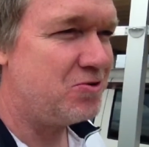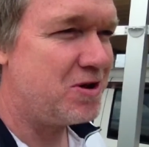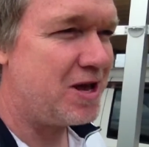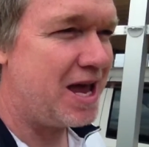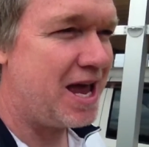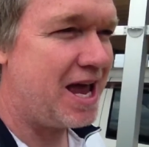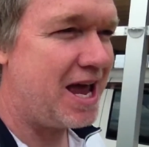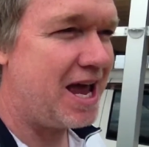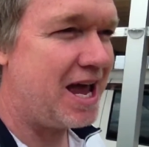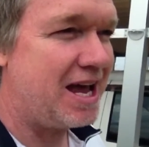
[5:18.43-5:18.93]

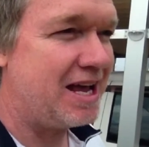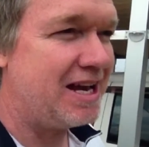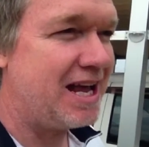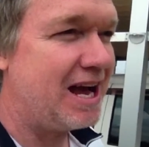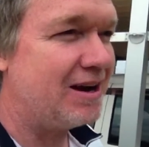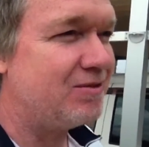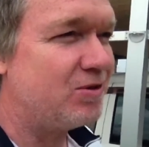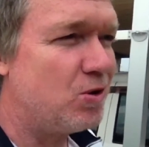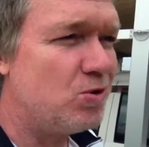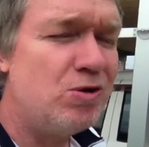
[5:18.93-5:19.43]
and
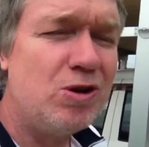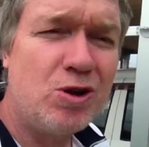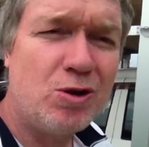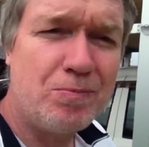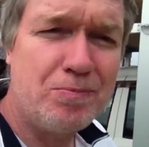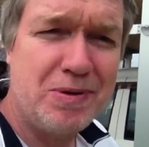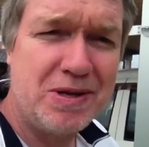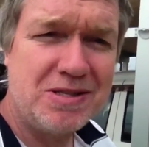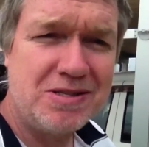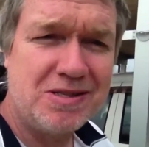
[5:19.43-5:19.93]
have our own little
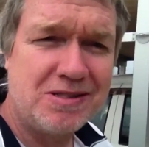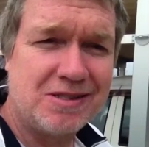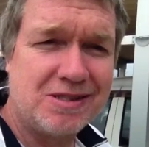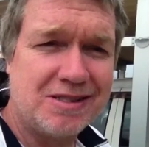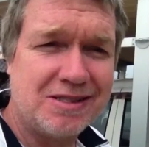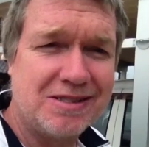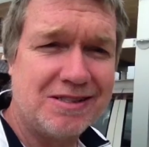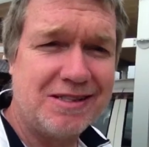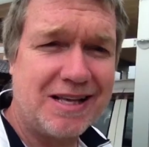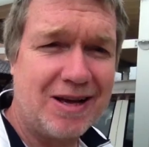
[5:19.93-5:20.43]

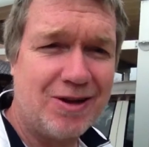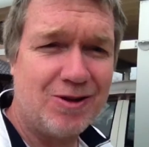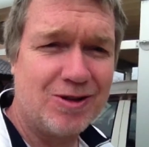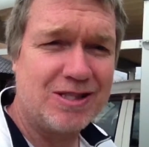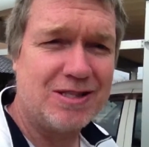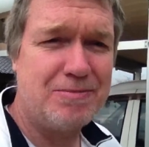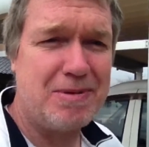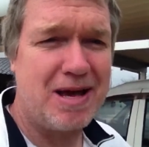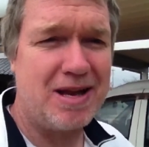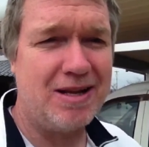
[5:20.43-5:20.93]
businesses that
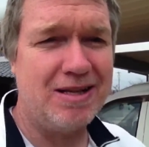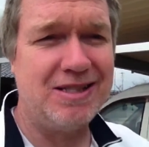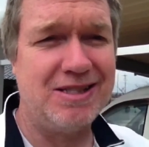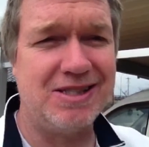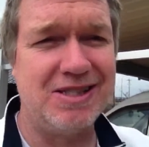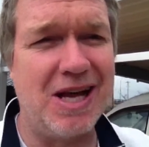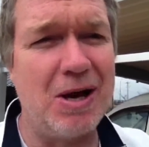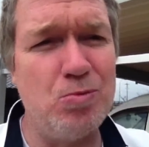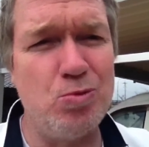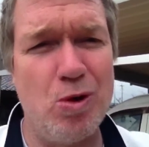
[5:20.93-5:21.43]
ultimately
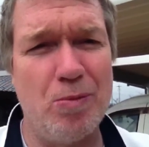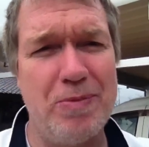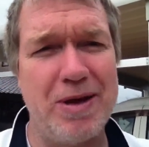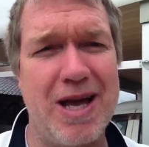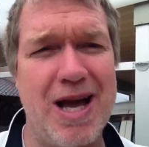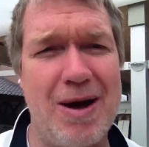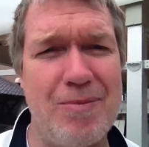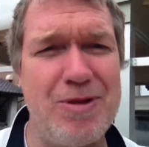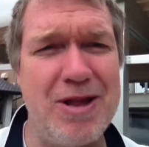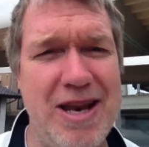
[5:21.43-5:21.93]
some will
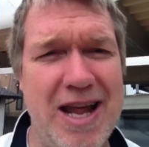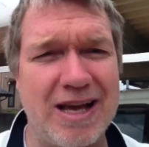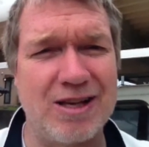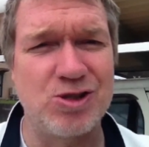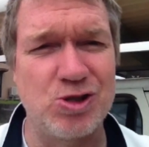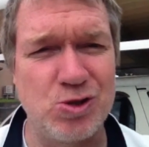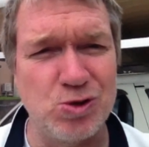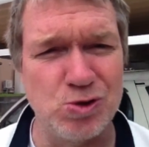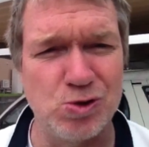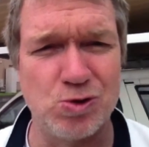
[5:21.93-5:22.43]
become the next
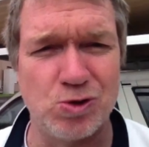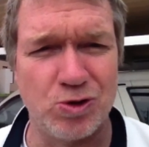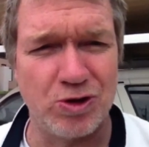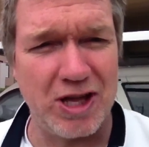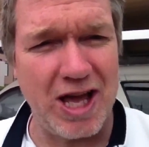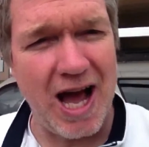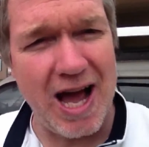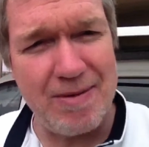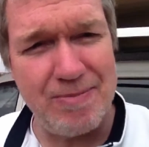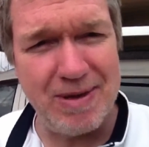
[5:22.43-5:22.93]
Google, the
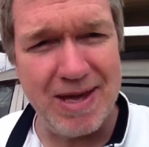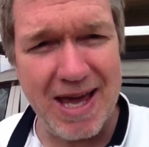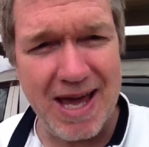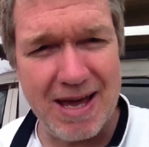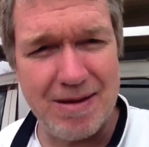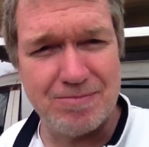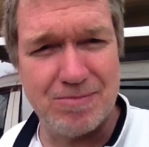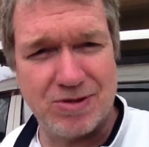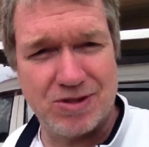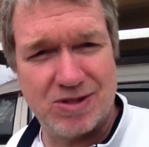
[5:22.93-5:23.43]

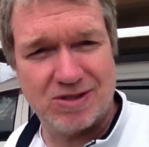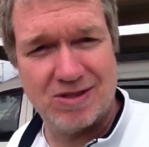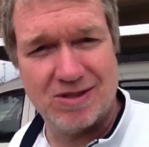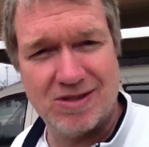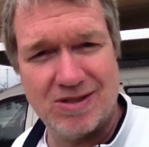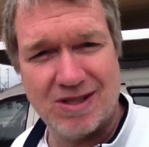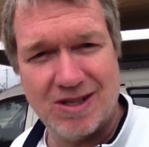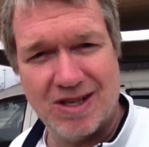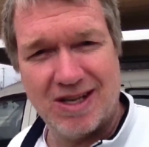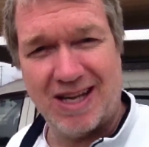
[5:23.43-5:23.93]
IBMs
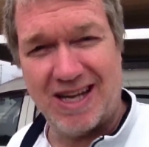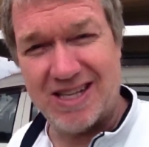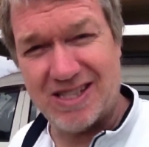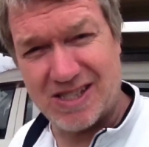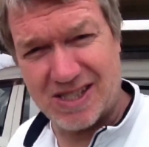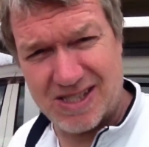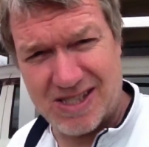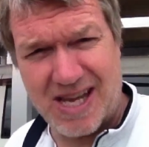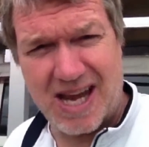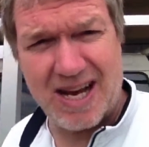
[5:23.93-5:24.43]
in
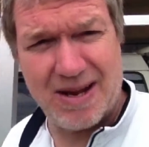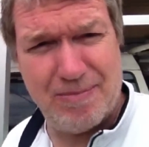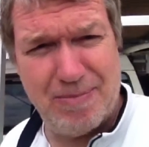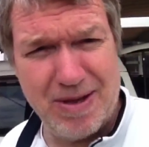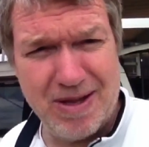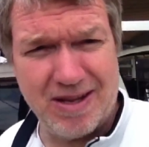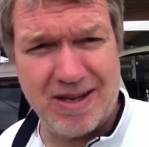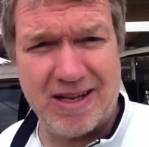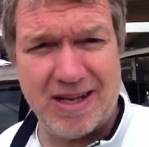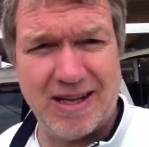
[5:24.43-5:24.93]

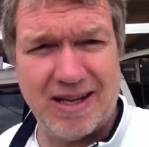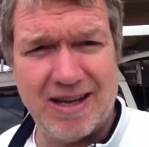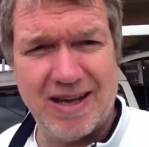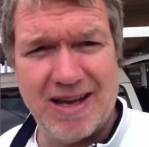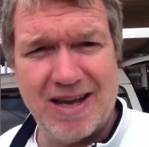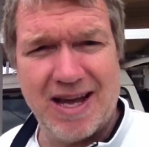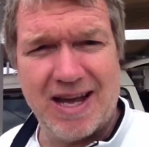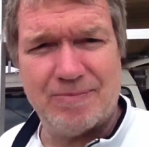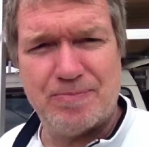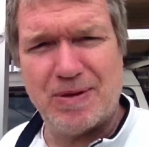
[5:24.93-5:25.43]
sustainability.
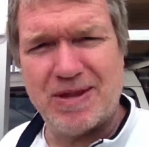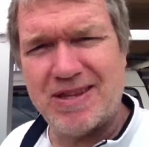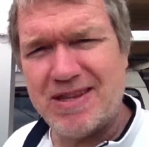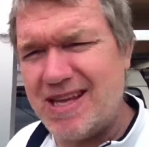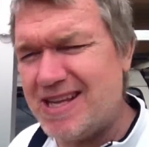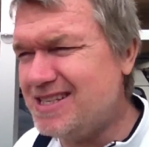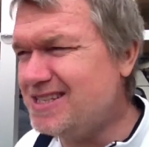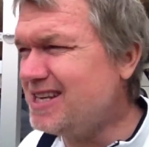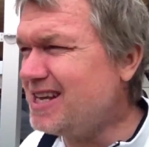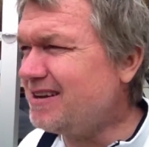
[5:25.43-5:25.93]
But
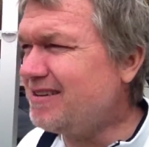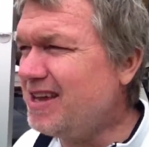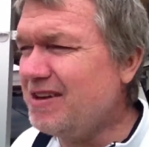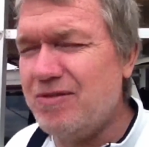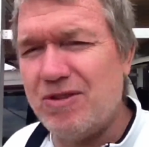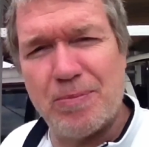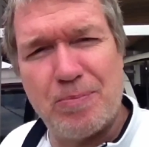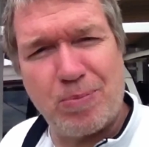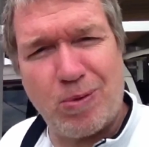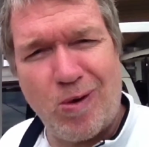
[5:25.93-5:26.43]
instead of
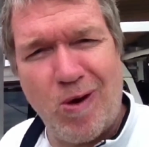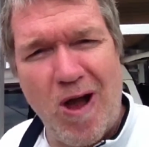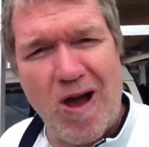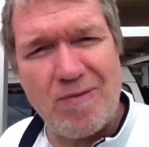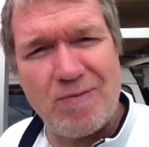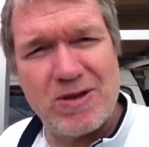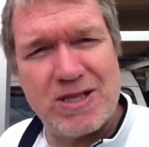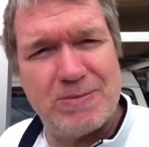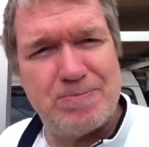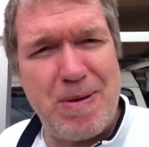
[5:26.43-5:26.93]
giving the
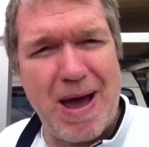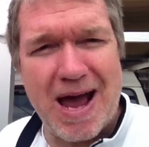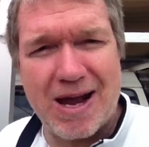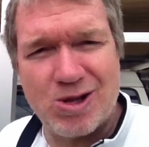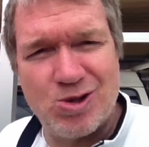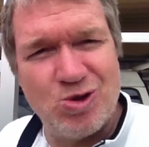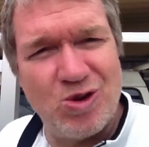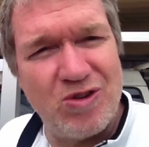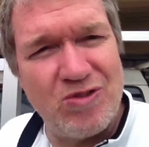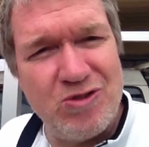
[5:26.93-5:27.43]
profits back
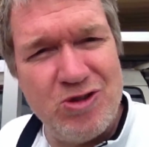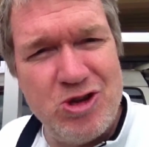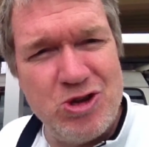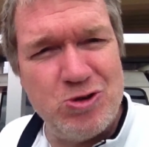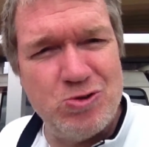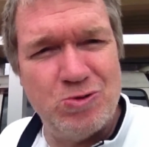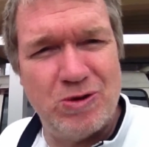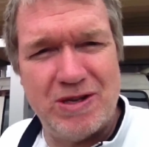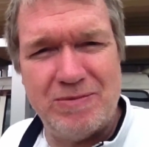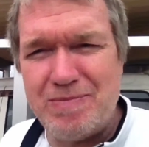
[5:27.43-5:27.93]
to a
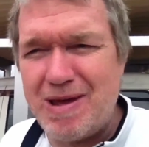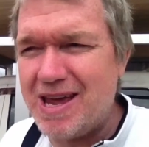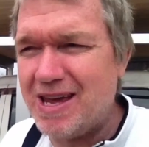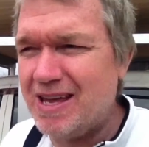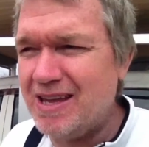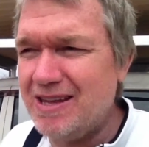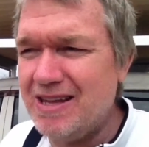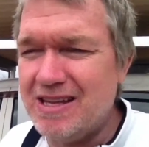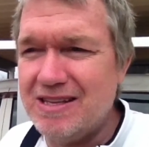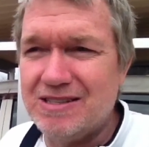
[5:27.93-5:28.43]
few and
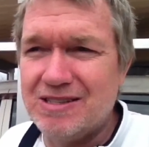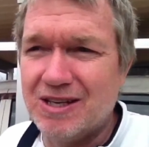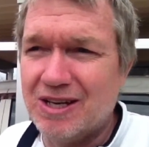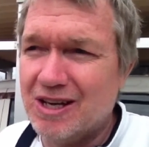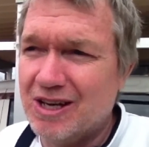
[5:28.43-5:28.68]
making these,